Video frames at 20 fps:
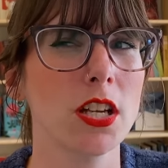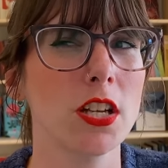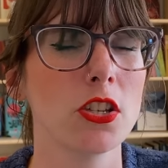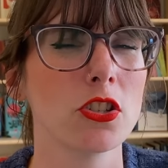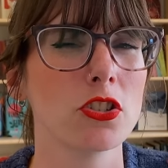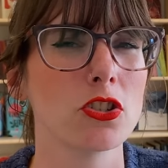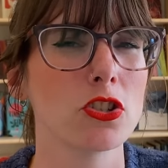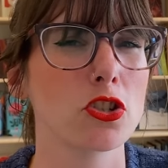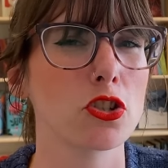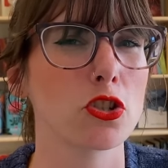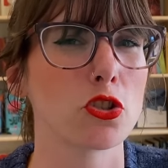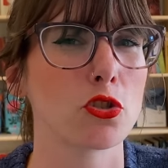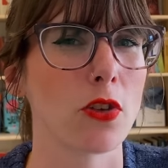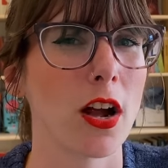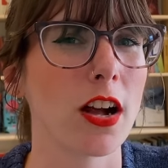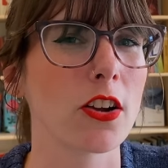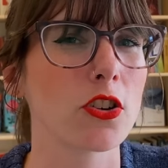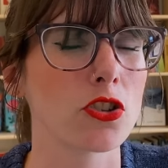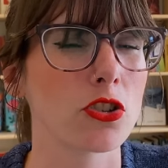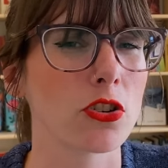
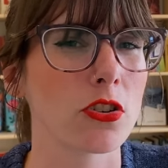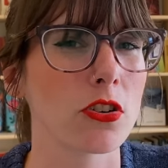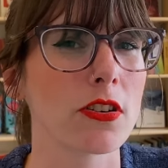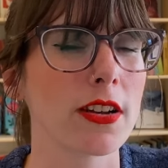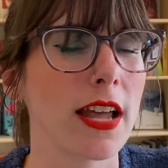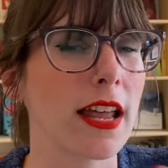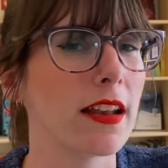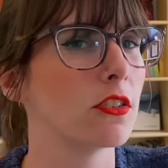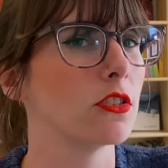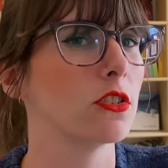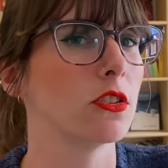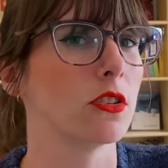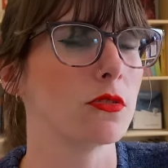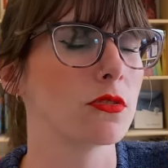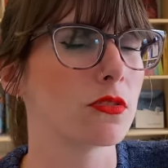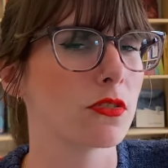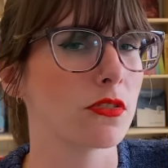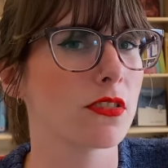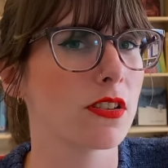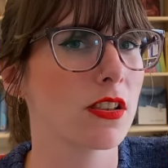structured and
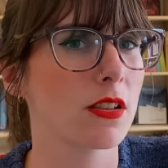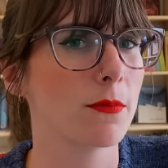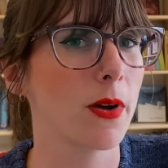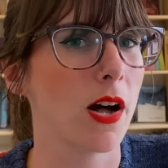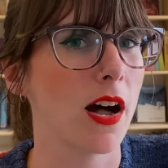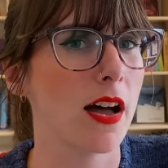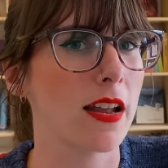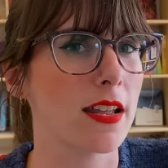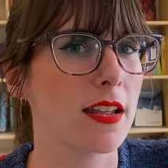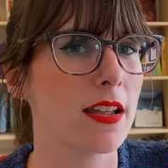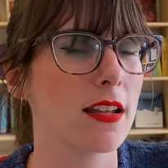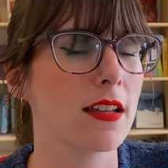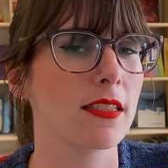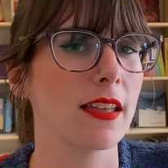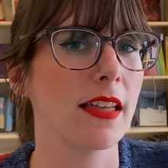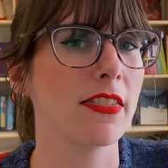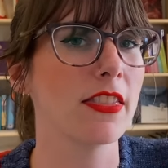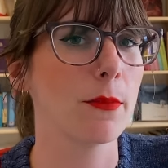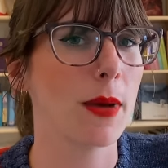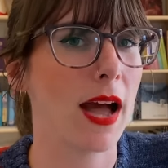closer to the body
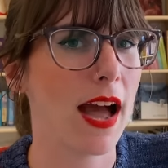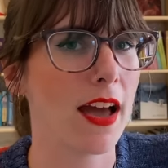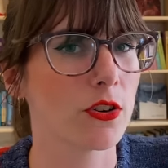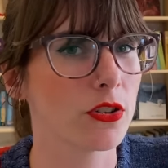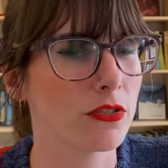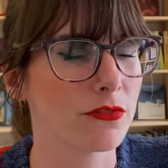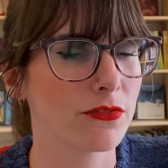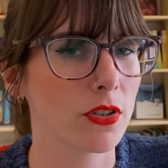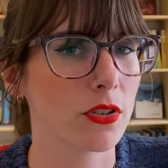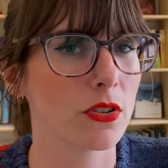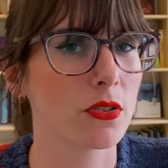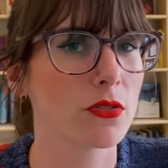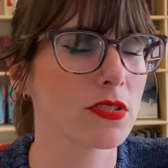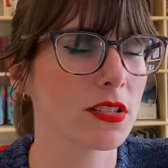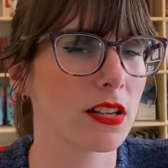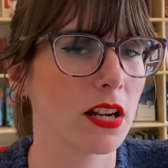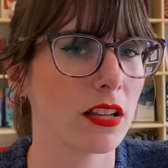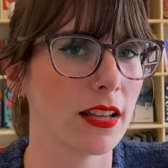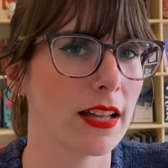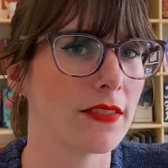than the pattern photos that
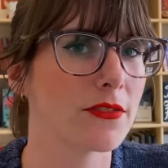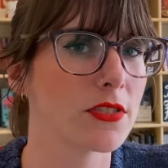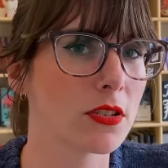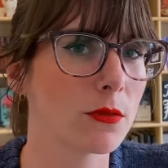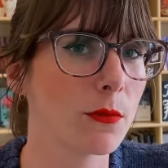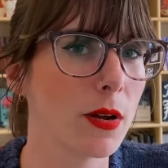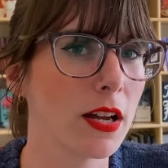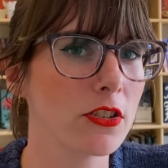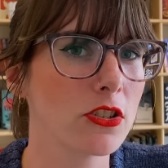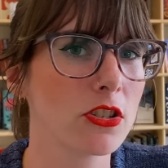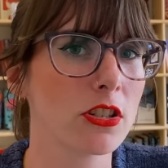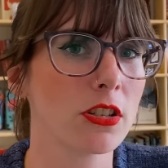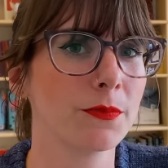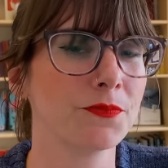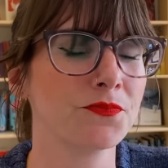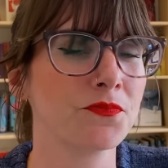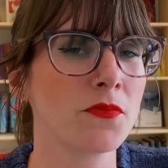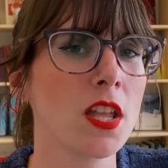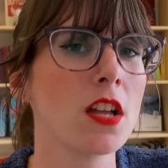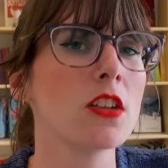I love so much.
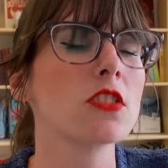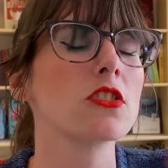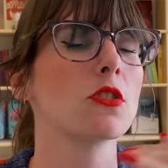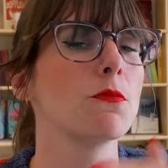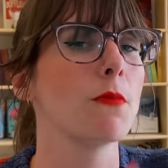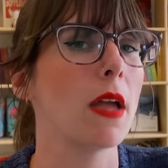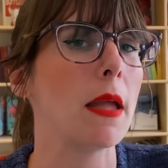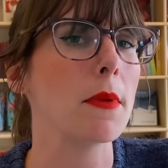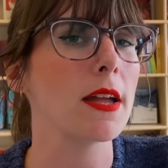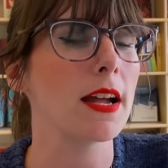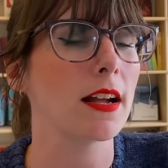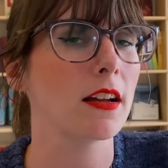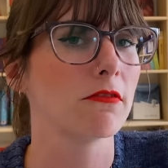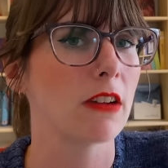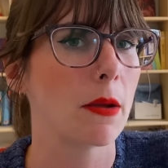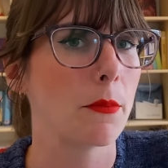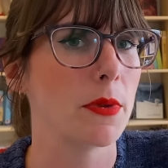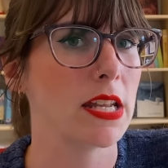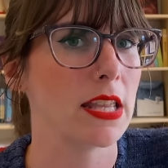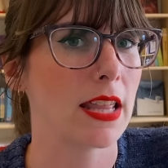So maybe I can
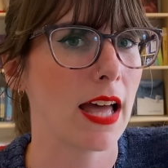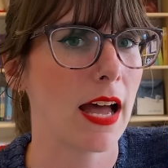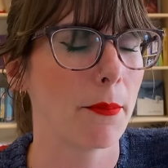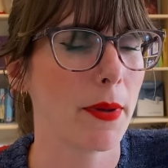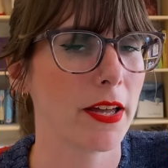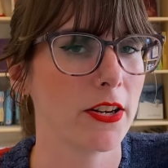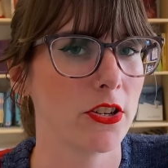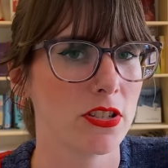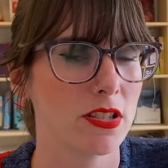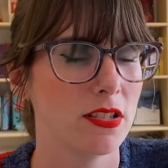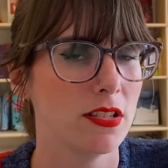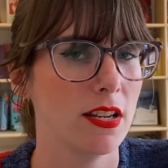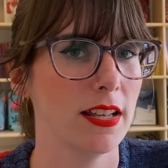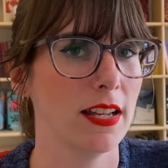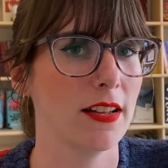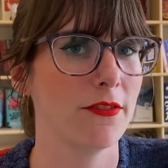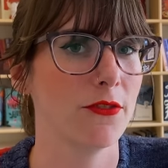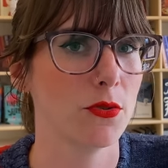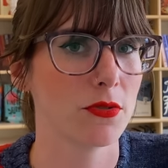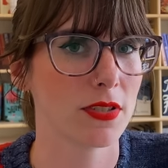remedy that by just knitting a
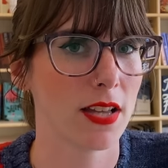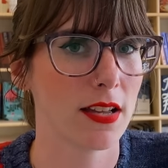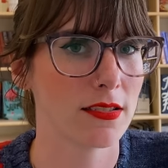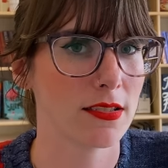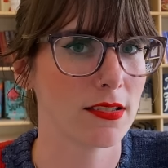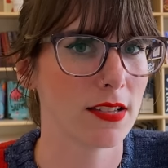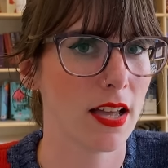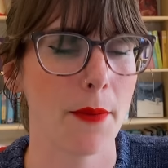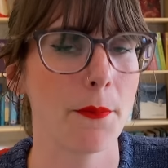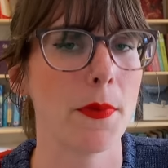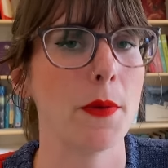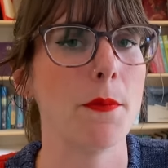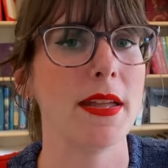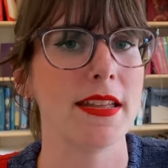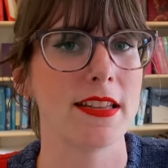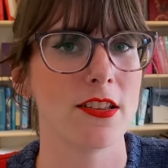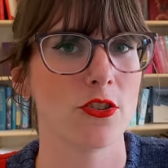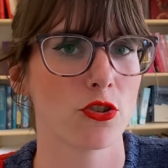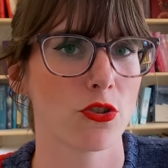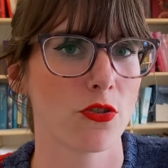few sizes up and
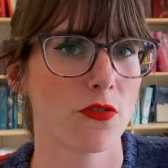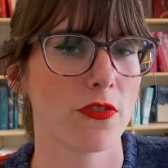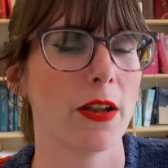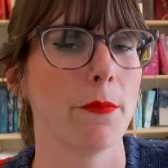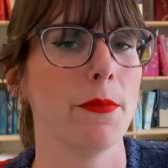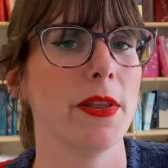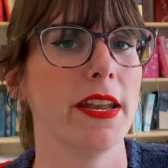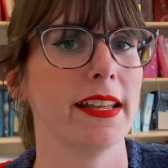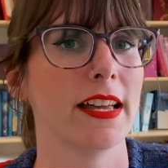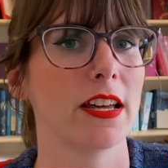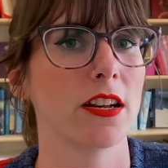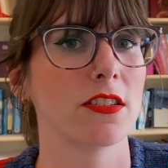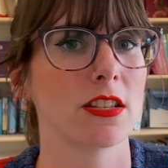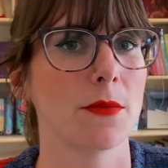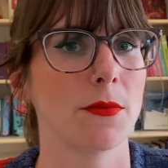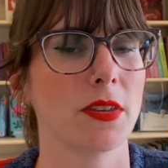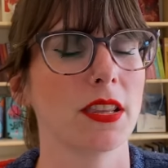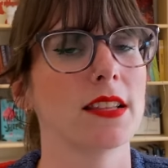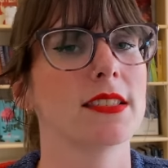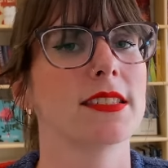making sure that I'm knitting out of
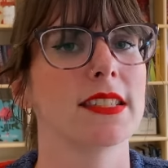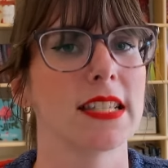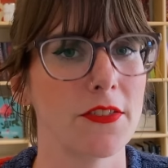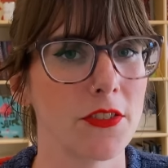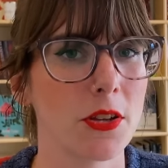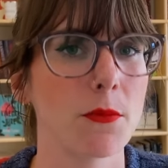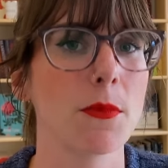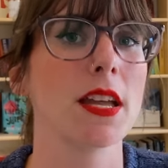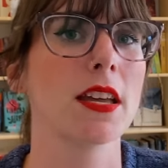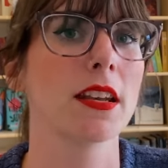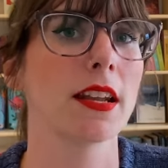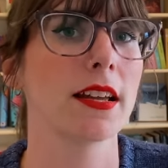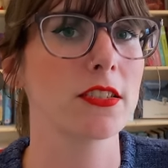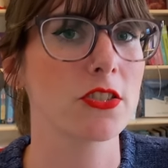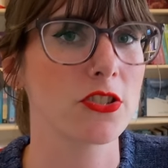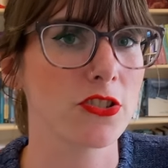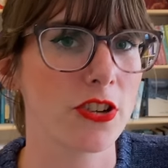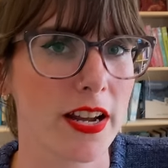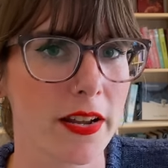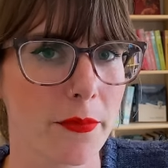something that's giving me a nice
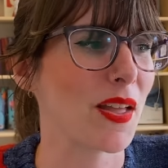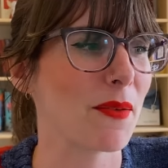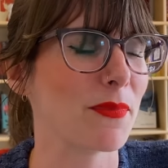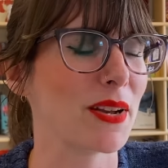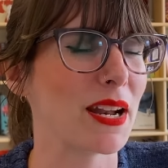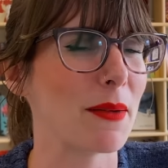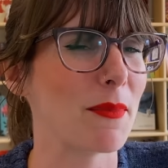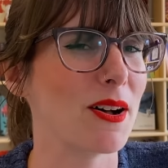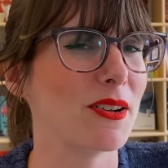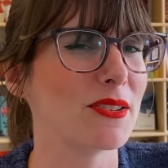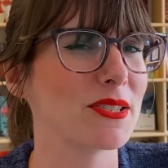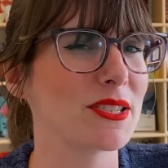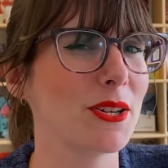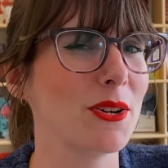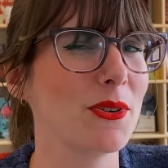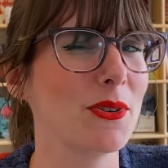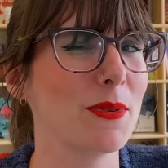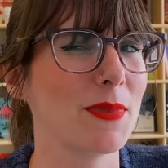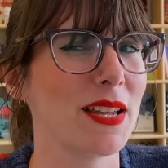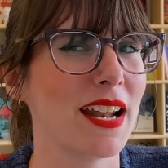drape. But I'm also
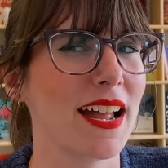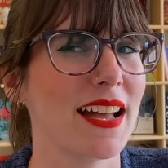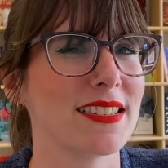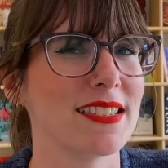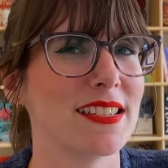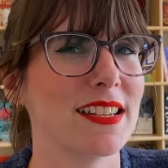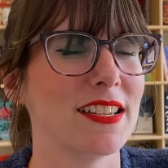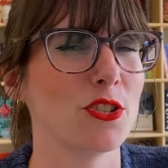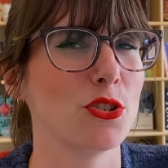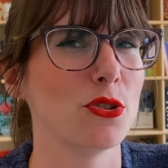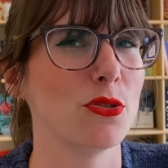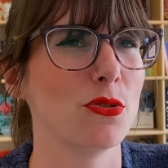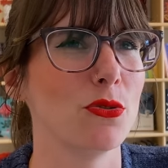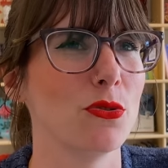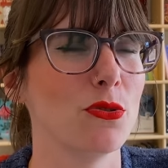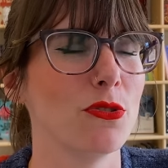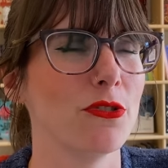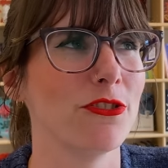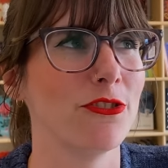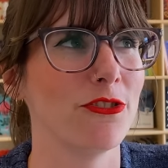a bit hesitant
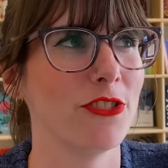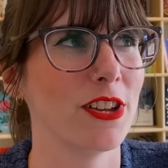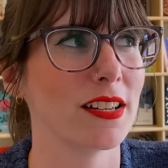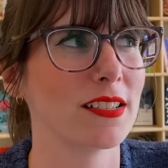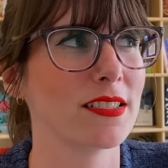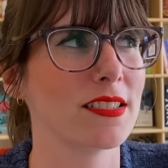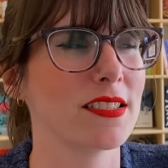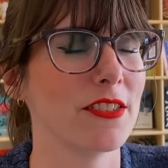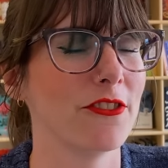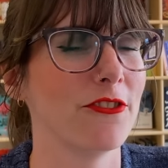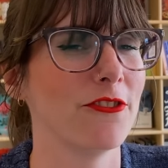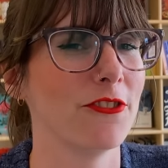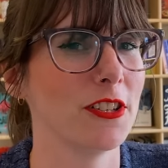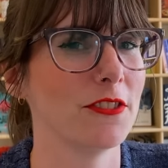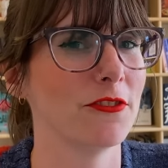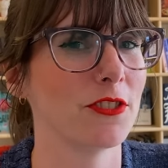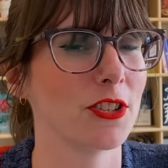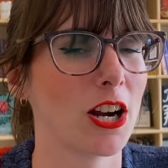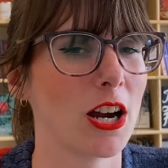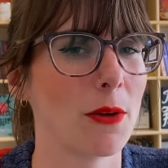to fix the fit of
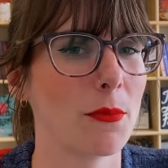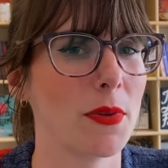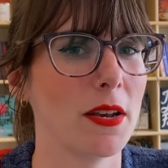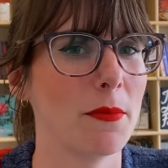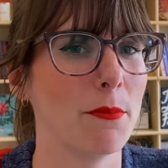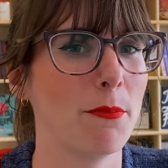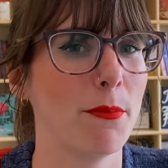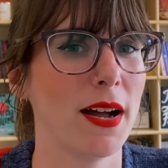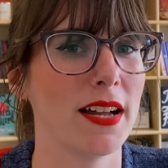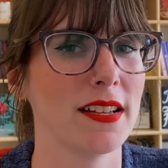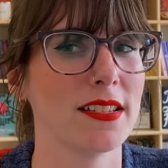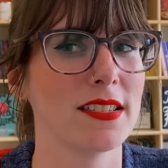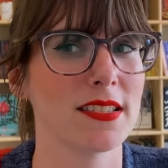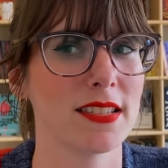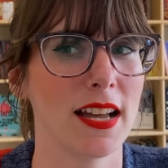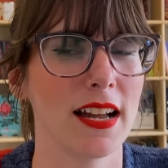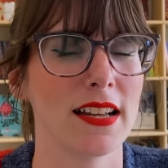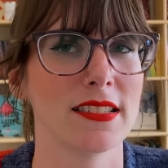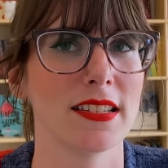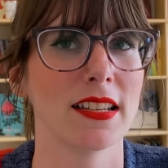a garment by
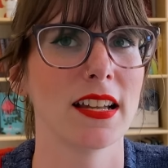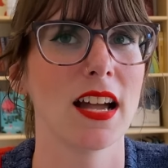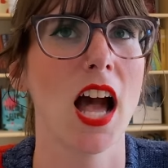sizing